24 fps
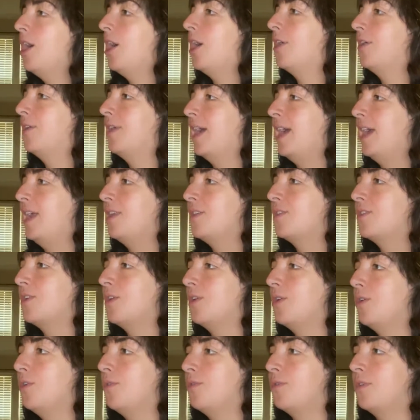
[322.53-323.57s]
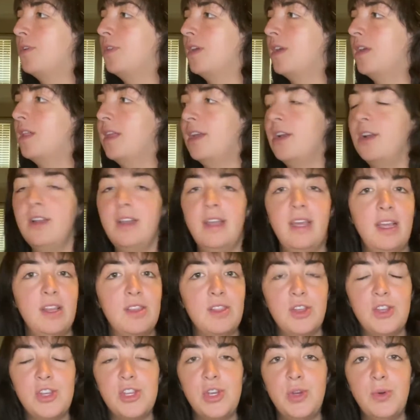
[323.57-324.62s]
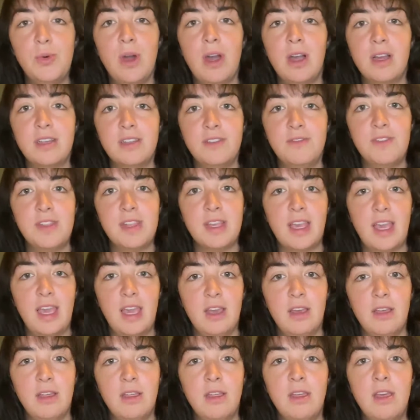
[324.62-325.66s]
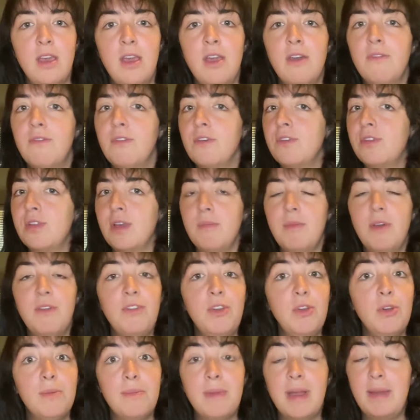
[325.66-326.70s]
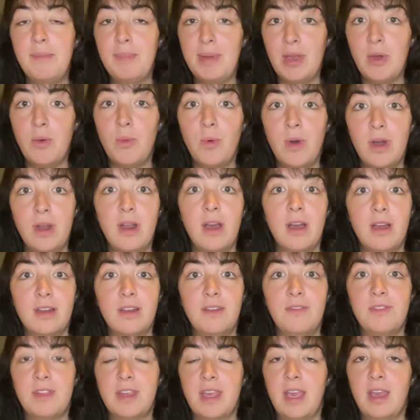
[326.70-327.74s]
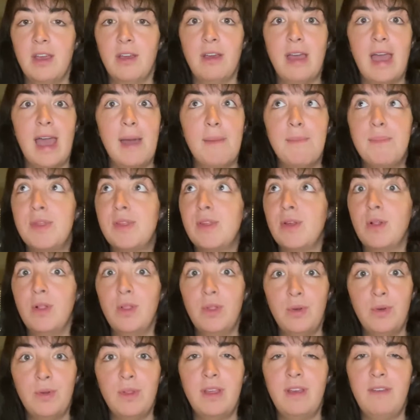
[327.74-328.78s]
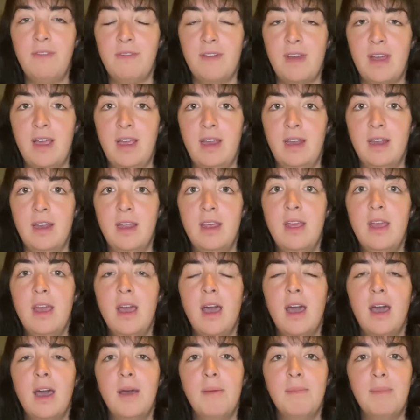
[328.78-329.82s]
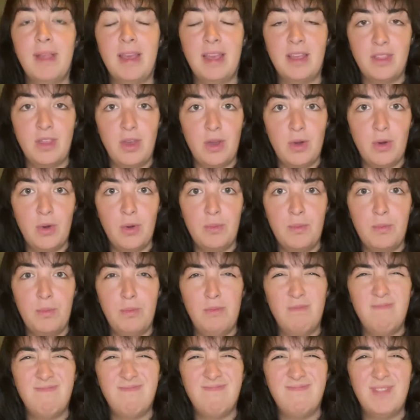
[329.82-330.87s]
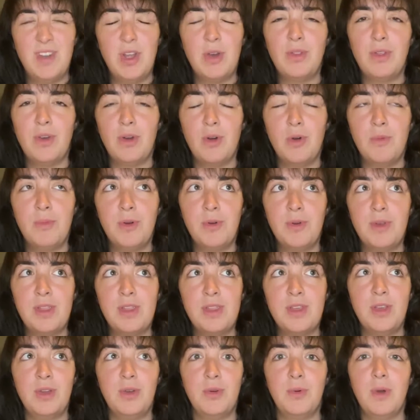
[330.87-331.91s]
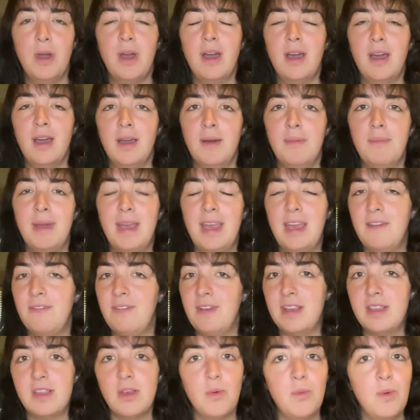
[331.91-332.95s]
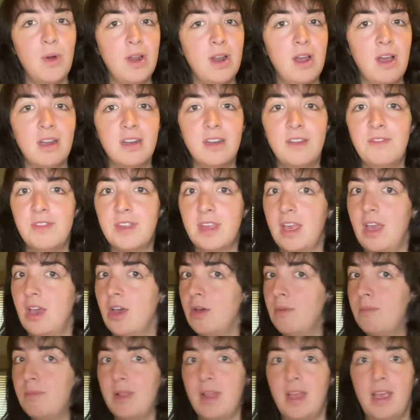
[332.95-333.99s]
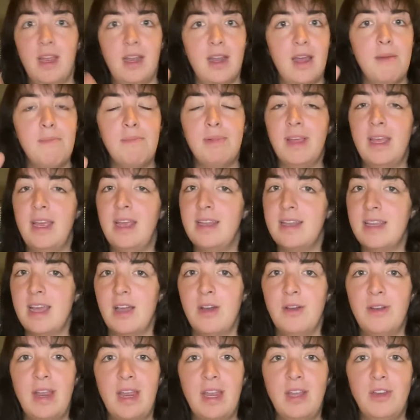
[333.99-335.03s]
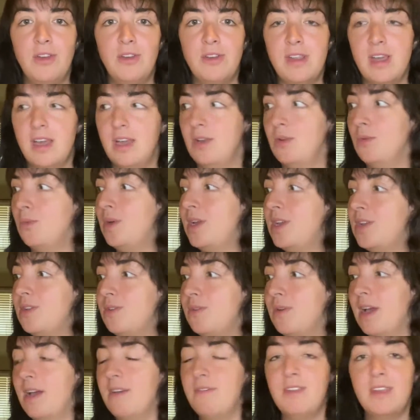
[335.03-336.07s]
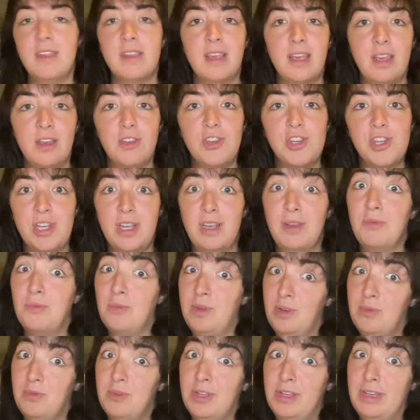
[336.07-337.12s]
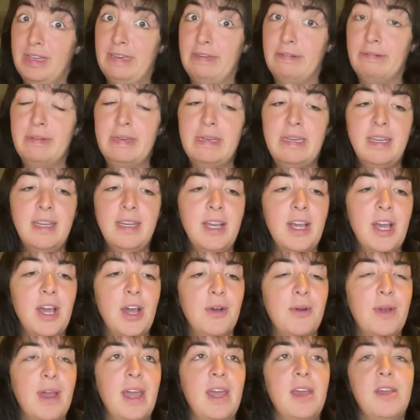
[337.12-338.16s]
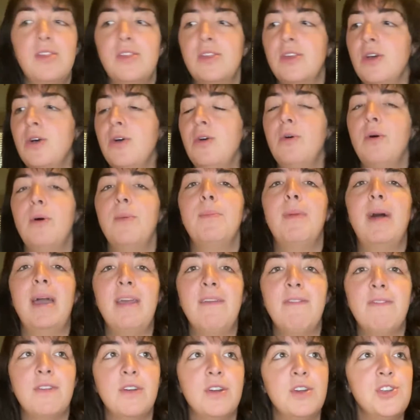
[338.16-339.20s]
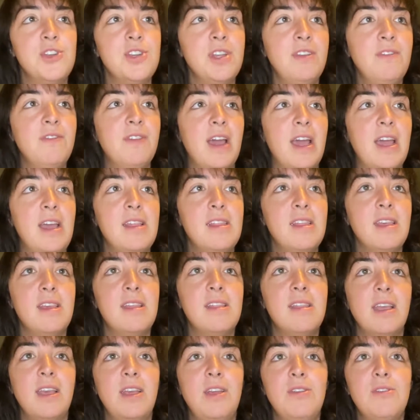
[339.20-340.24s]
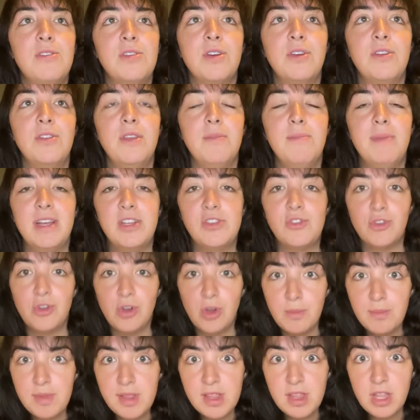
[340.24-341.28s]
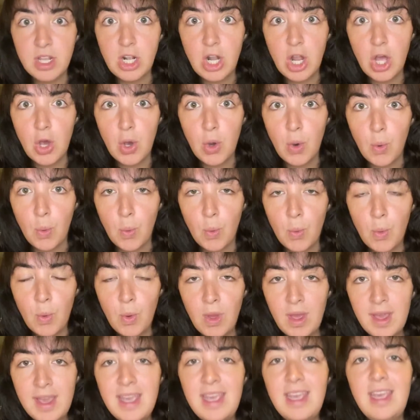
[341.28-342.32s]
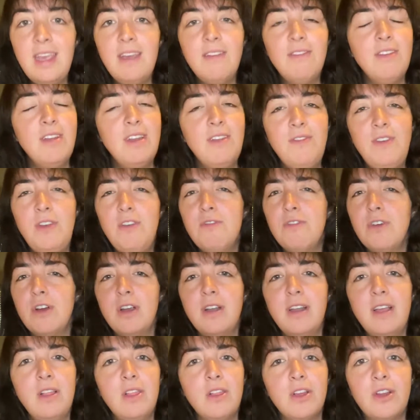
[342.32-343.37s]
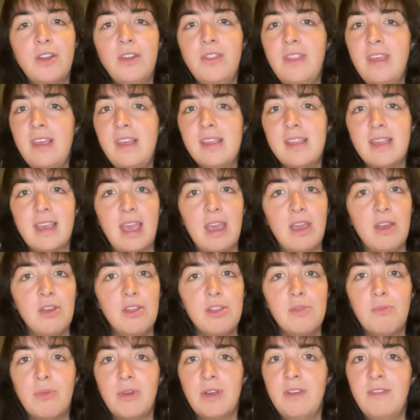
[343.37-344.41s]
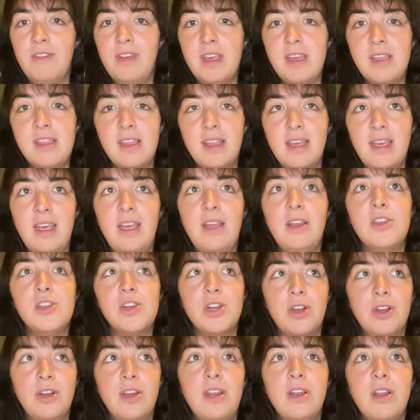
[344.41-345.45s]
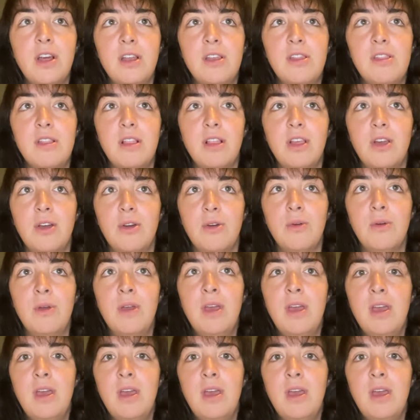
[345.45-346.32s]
All right, so for the clarinet, it's a 2-octave scale. For some of you, it might be a 1-octave scale. Absolutely fine. Like the oboe is 2. But if it's a 1-octave scale, play it up, play it down, and you're done. We do have the scale sheet, and we will know. Okay, so my first advice is that you turn the metronome slow. Even if you've already learned these scales previously, turn it on slow.